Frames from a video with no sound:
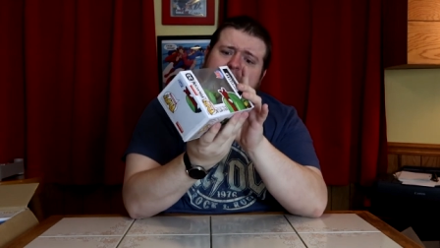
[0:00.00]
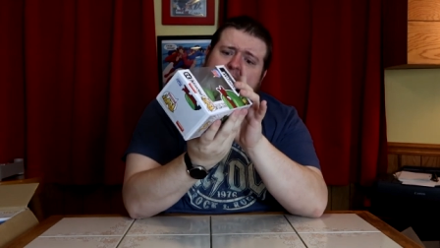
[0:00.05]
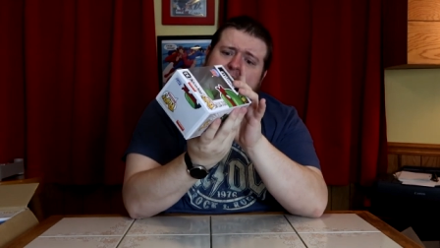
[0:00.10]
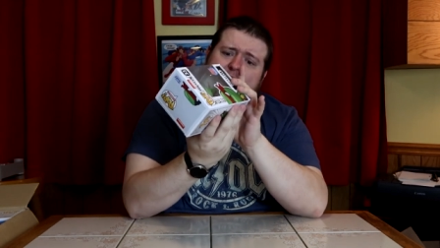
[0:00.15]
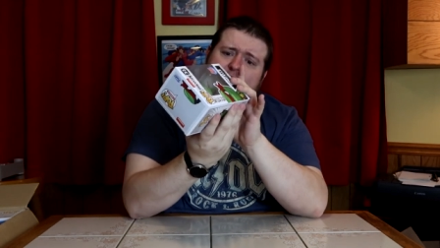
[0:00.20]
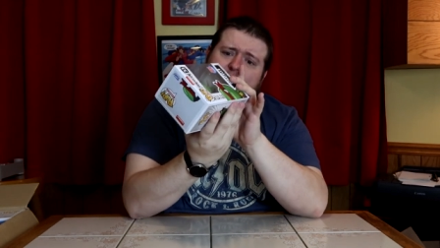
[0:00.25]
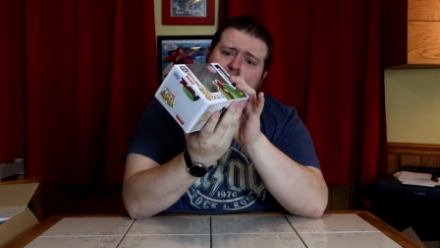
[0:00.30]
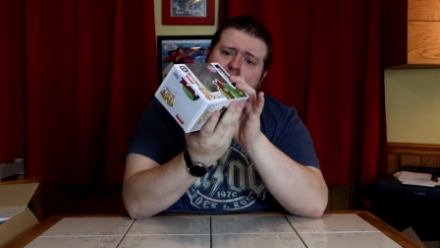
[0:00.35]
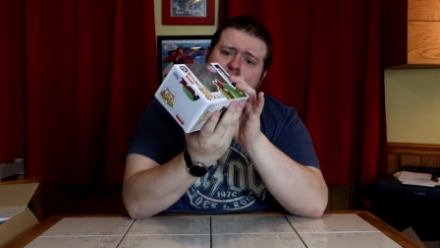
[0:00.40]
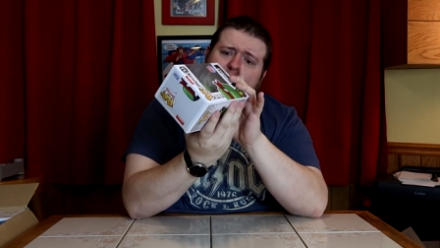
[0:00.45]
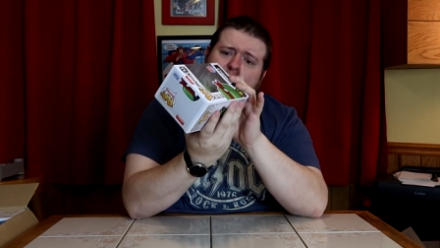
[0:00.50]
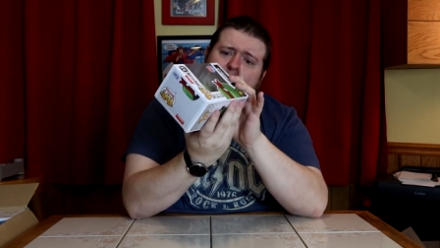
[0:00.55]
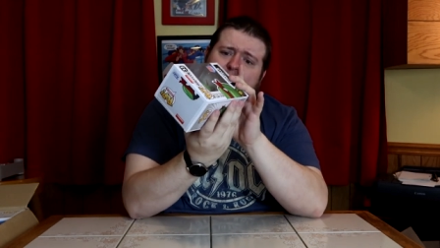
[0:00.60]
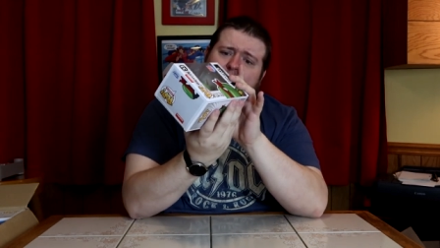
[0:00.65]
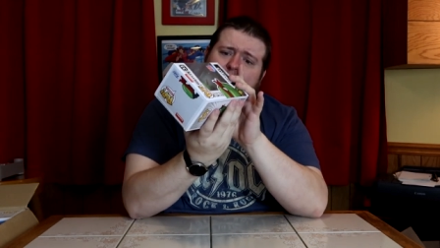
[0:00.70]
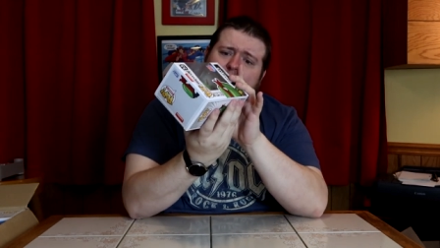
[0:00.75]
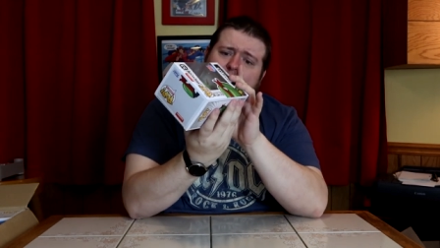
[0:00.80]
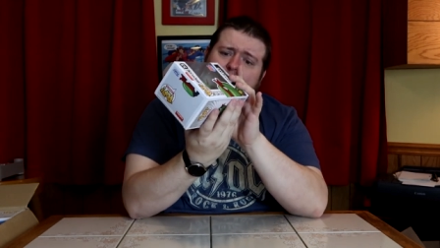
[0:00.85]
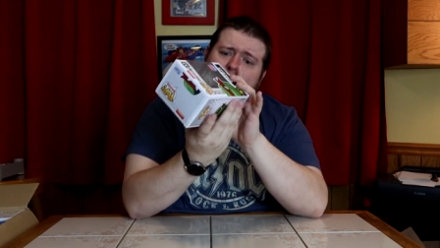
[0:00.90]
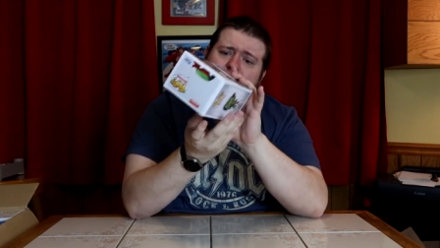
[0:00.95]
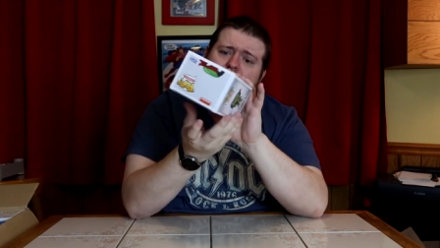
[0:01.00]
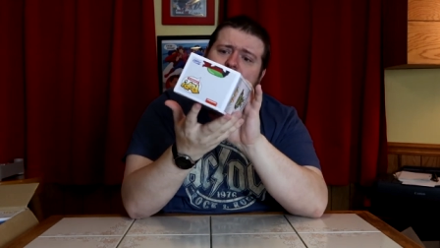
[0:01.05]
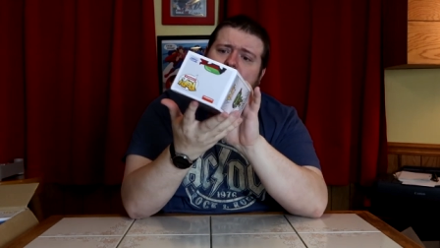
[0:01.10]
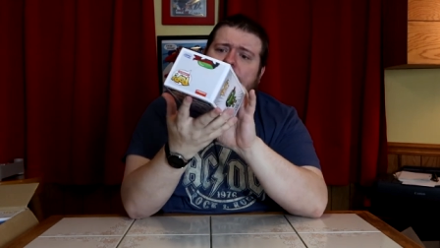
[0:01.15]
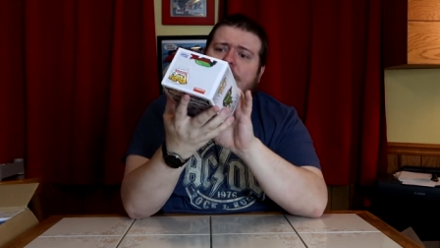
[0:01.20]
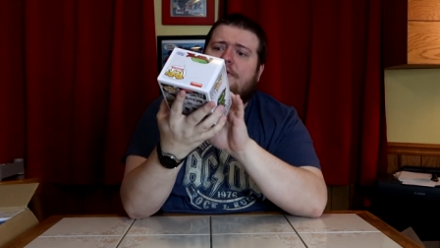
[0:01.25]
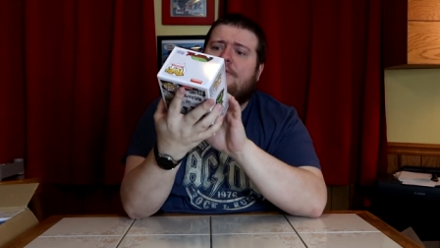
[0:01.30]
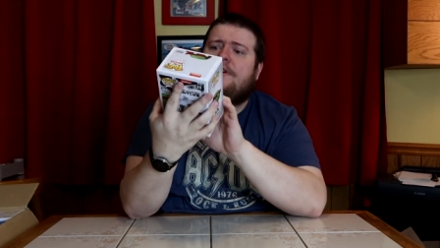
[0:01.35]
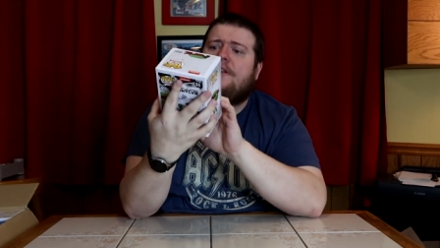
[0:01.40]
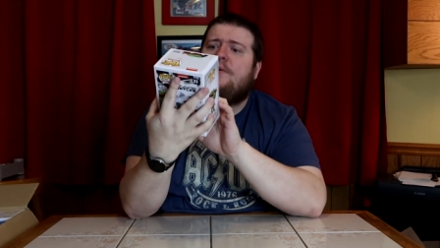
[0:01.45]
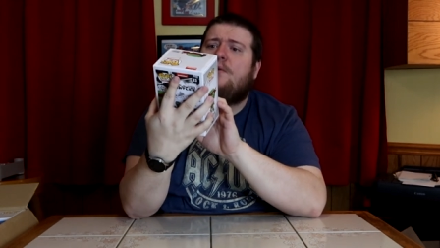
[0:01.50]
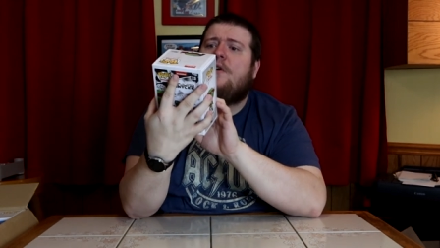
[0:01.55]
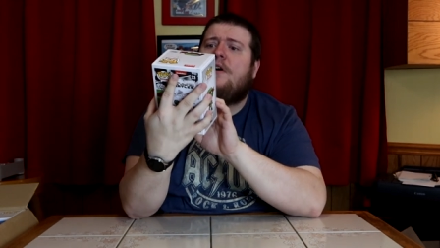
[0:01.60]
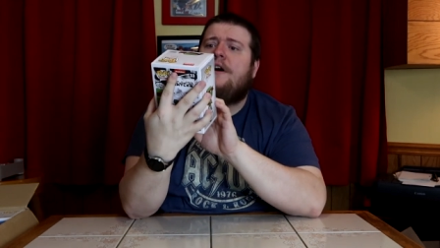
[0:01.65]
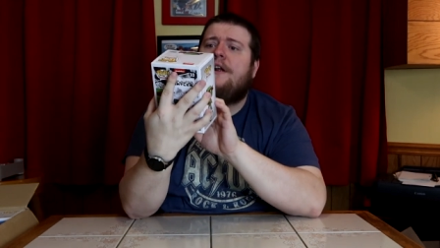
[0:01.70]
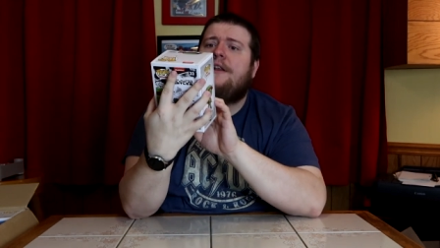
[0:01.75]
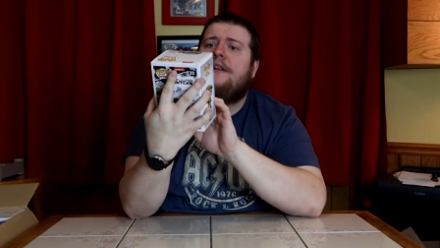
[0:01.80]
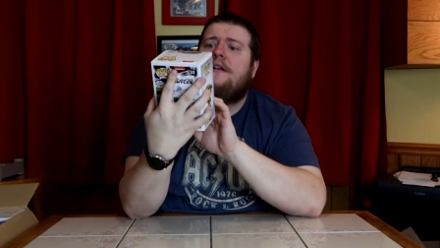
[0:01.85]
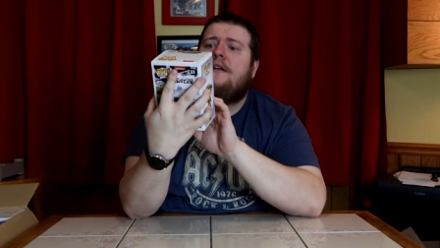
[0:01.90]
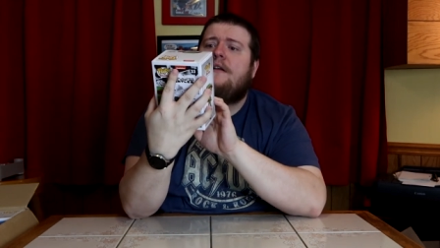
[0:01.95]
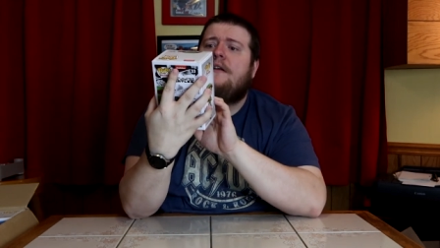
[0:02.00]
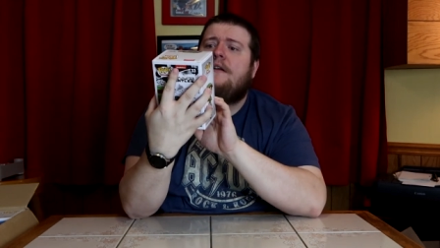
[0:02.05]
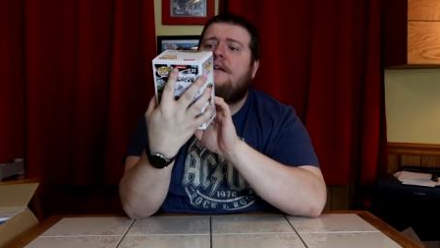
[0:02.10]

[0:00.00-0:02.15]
is like 2021. 2021,